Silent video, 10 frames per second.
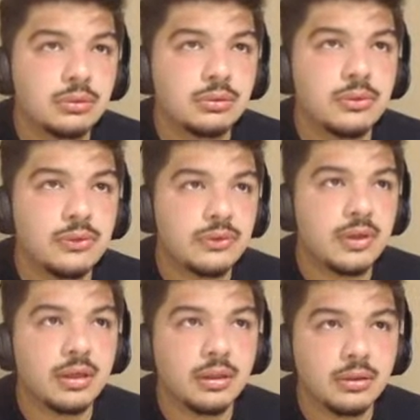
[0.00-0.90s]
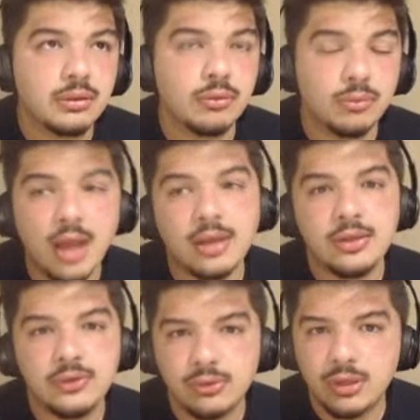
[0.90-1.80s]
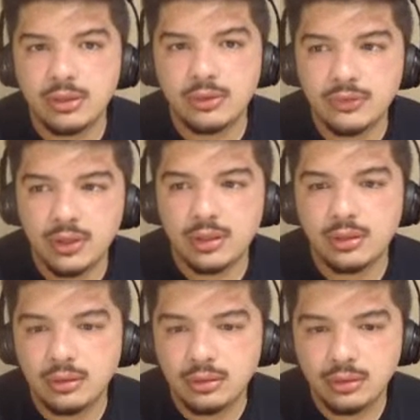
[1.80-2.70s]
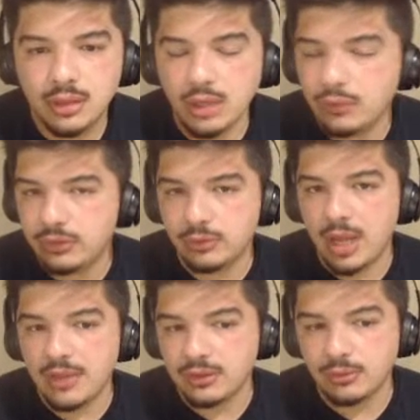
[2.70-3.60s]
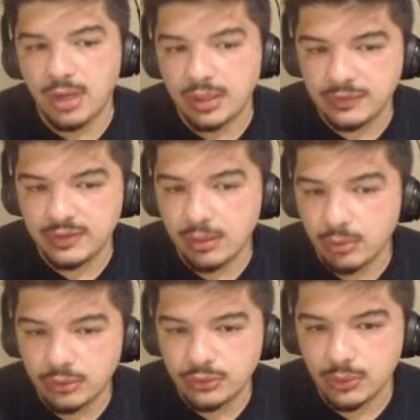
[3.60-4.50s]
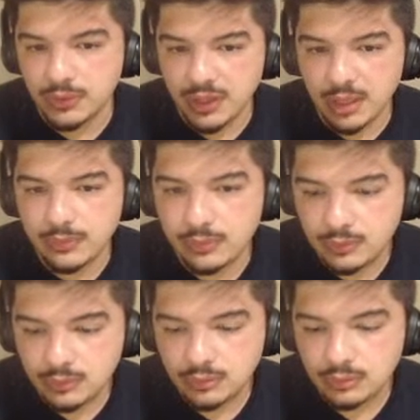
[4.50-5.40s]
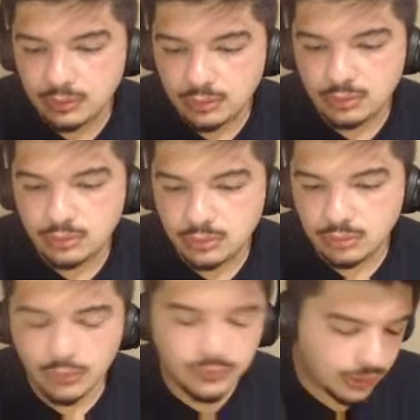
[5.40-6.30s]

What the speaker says: Who's second? The Rockies, right? Or second? I think the Rockies take one of the shortstops. We'll see.